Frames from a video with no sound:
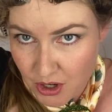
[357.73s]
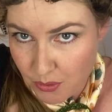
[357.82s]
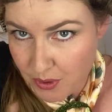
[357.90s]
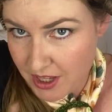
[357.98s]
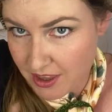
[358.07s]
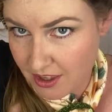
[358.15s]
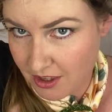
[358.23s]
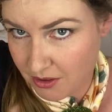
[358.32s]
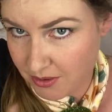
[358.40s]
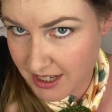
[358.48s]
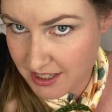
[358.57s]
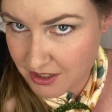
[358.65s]
with the
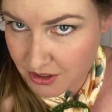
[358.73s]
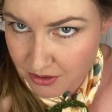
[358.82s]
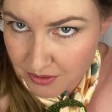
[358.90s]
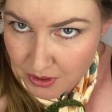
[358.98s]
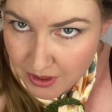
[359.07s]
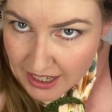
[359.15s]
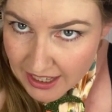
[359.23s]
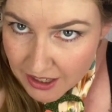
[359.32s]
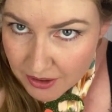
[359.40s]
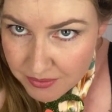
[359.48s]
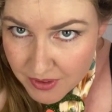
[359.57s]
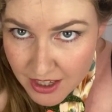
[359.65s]
rest of your
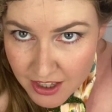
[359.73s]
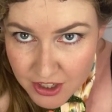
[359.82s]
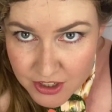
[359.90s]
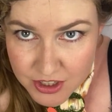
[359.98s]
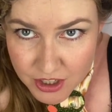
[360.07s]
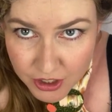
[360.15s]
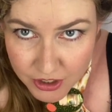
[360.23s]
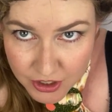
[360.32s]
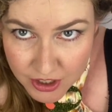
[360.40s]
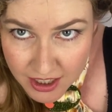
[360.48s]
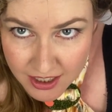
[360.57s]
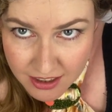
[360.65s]
hair. So you
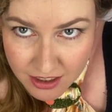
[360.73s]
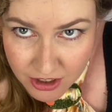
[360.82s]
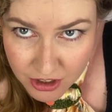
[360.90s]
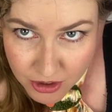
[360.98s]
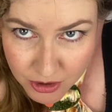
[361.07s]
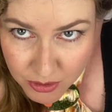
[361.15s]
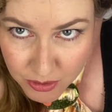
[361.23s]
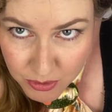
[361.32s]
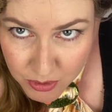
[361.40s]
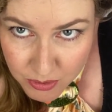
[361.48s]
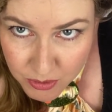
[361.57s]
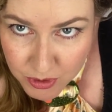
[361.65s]
can
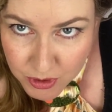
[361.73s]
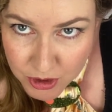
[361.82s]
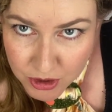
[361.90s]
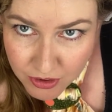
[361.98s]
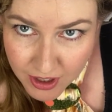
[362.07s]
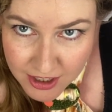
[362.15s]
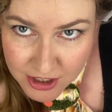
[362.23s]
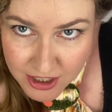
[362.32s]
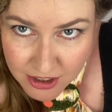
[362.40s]
scrunch it